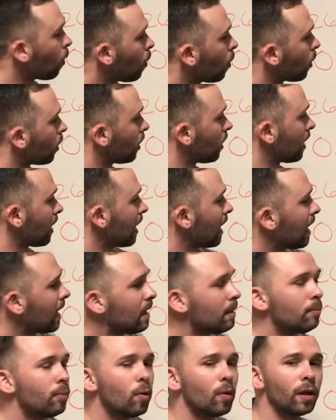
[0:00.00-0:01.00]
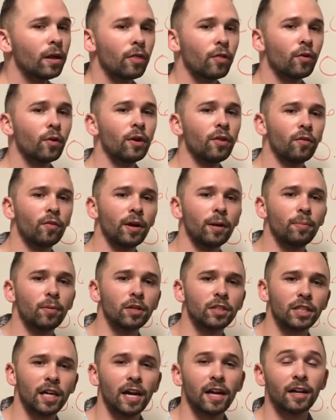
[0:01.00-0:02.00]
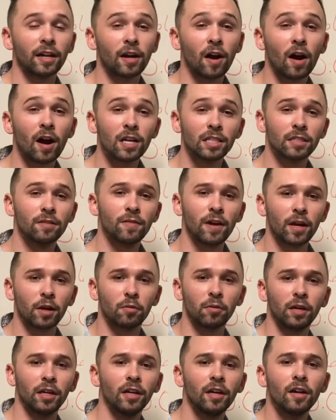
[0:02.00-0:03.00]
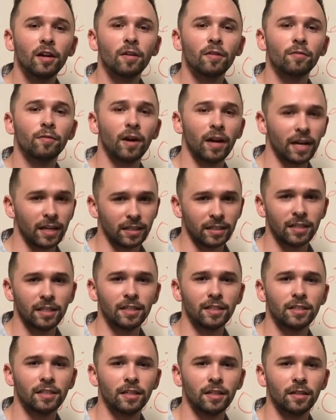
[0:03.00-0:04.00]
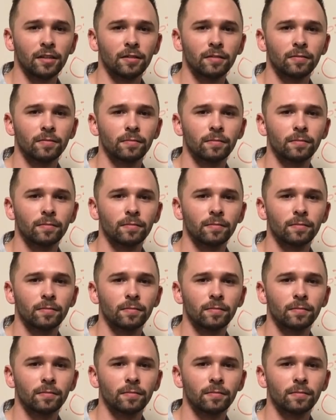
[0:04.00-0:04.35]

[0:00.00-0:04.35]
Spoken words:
or 8.33% cost of equity for AT&T.